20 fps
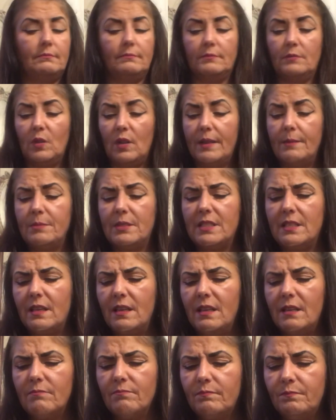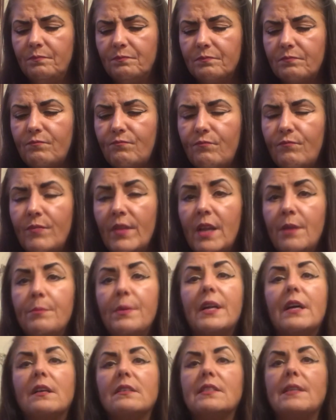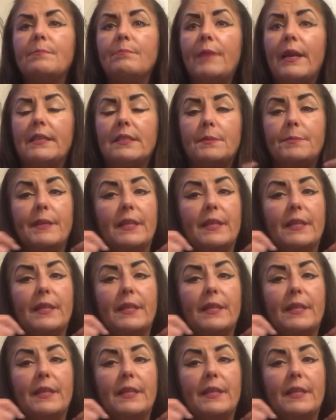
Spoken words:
lipstick because it makes